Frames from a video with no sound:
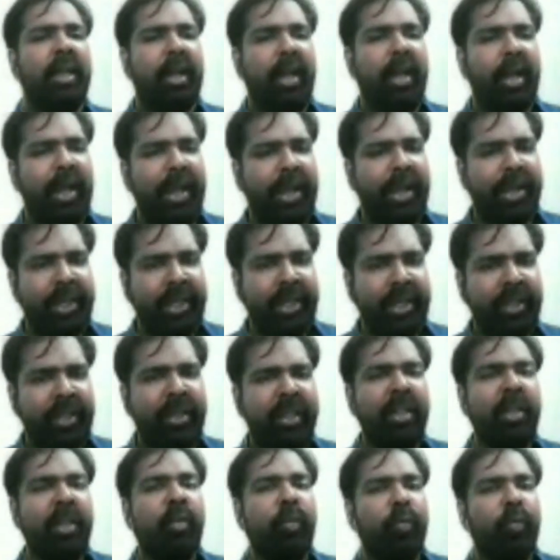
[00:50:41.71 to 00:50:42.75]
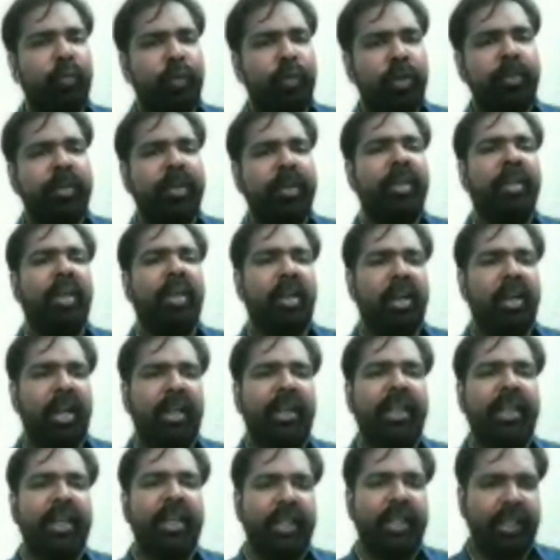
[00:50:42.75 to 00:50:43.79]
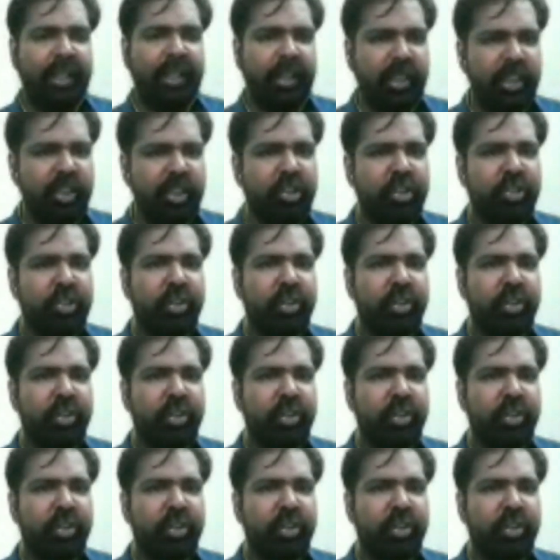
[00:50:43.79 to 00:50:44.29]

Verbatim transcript: an Indian woman writing in English